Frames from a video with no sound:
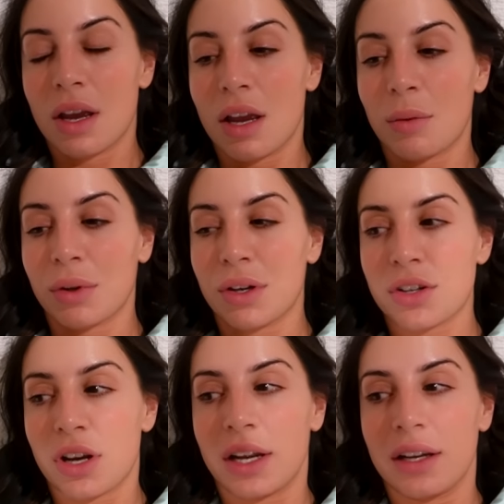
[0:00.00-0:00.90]
I'm going to
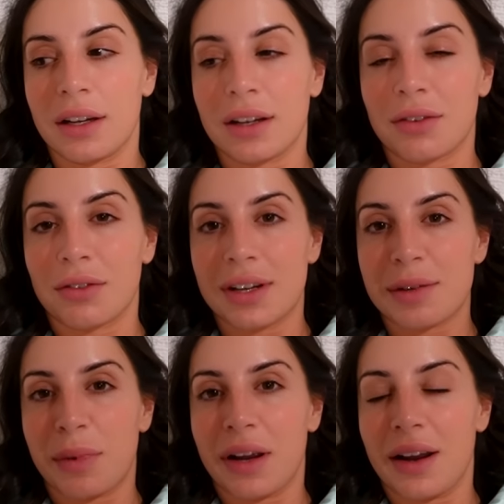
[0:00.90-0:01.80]
try and
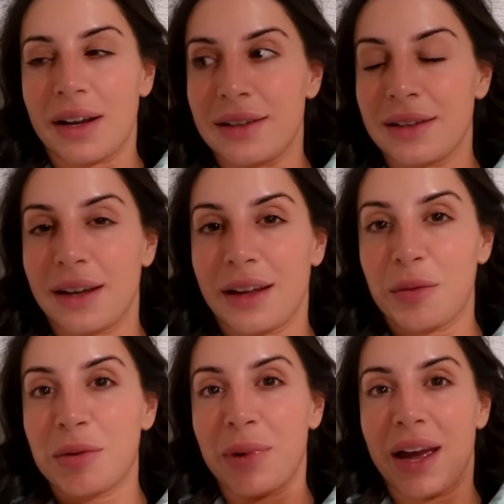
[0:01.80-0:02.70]
rest my eyes.
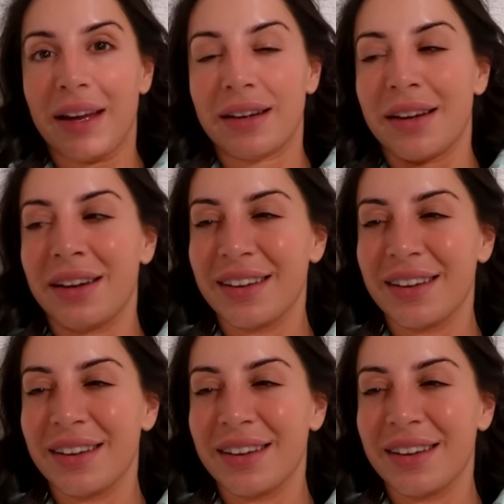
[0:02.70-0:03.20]
I'm in pain.